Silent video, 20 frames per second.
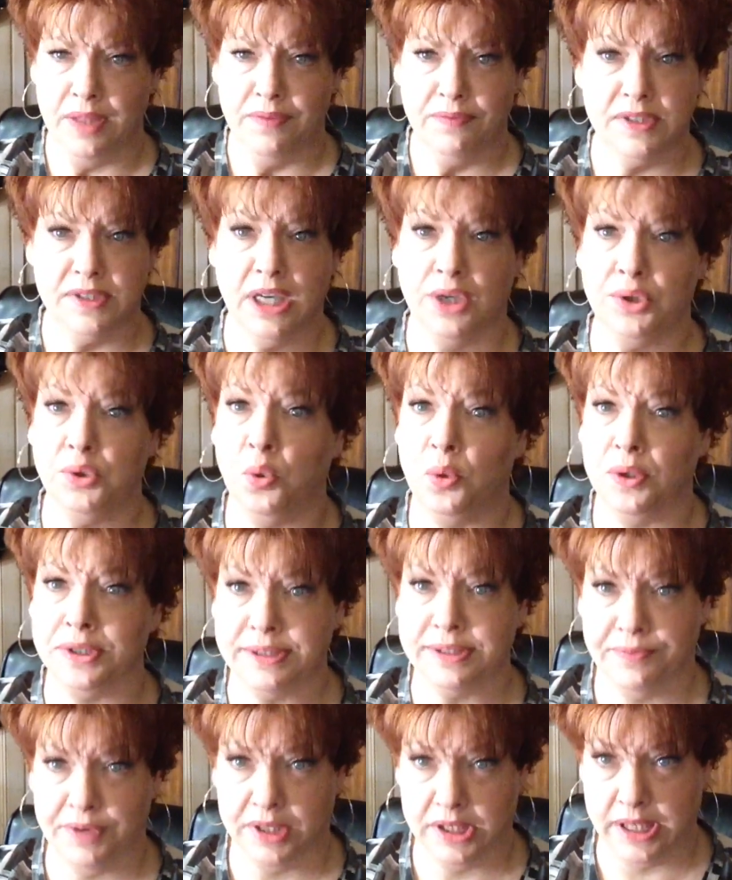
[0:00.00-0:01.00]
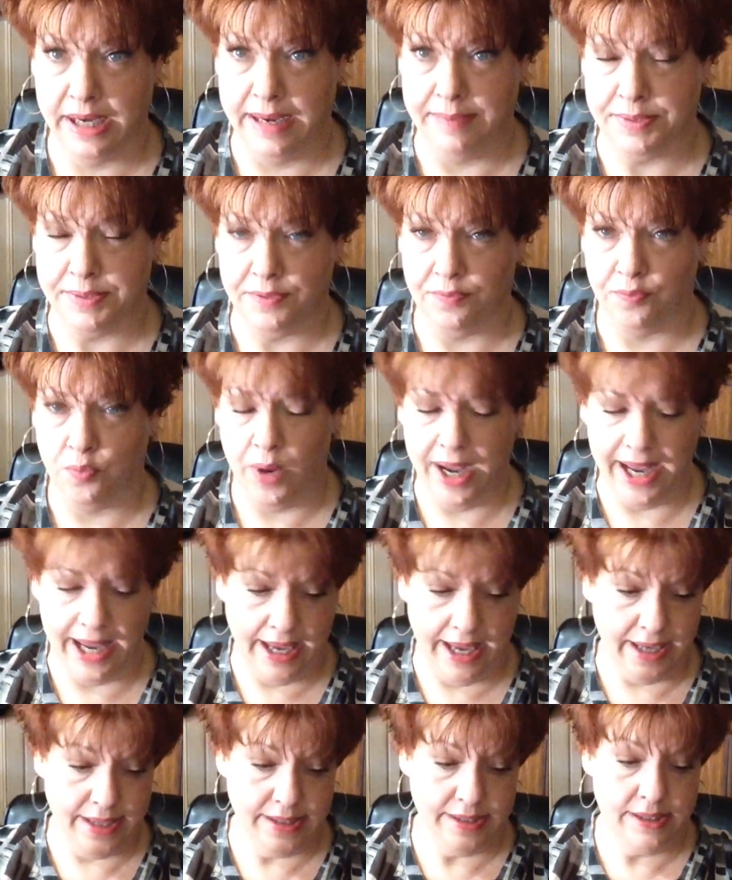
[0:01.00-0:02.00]
done all different types of
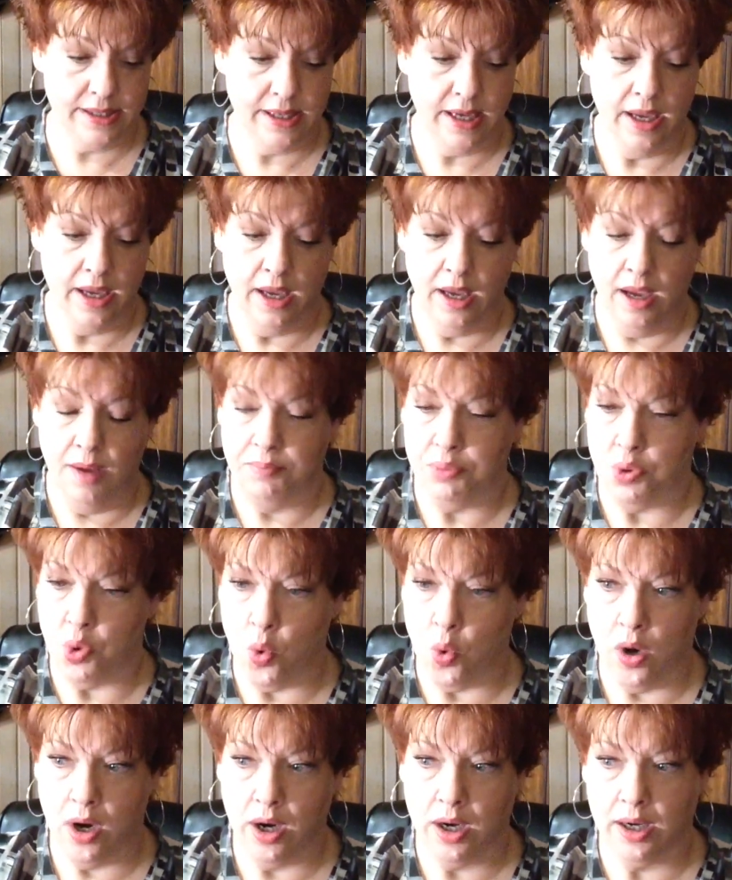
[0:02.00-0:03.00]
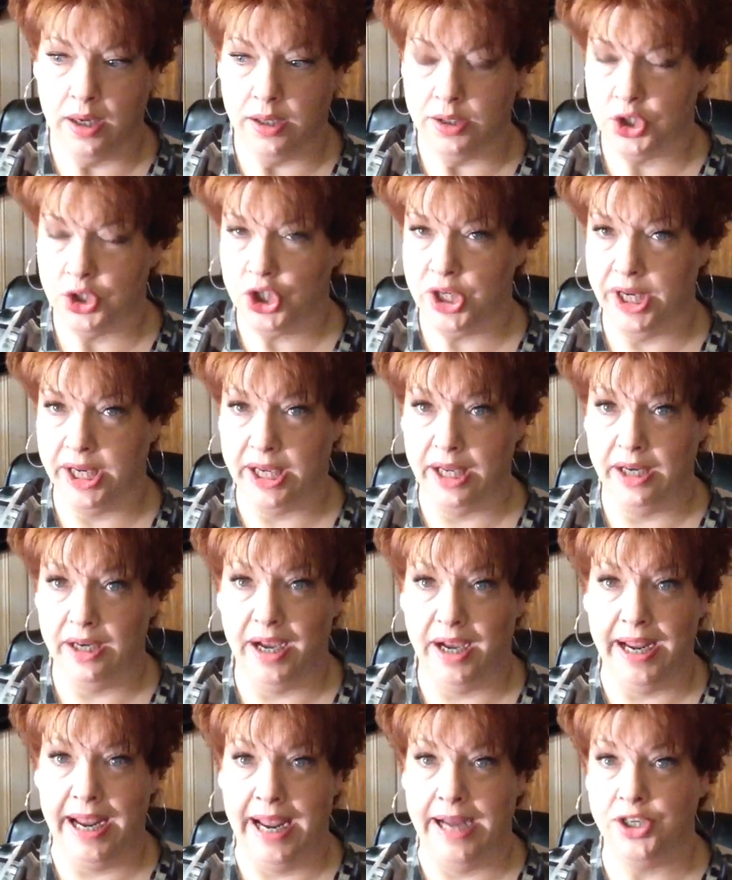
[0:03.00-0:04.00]
ways, pork, chicken. I
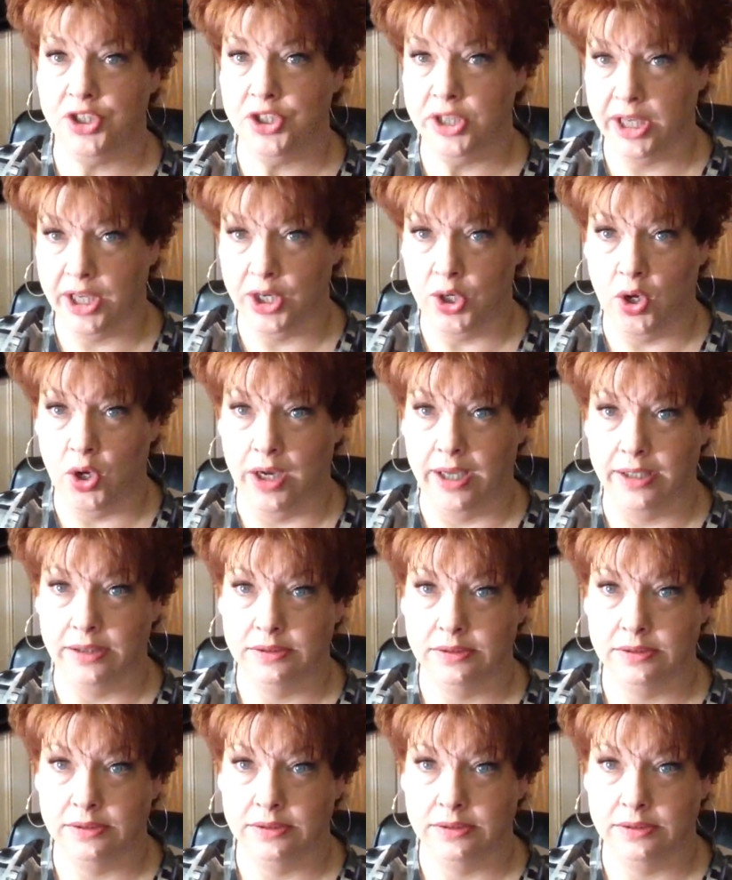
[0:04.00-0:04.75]
ate a chicken heart.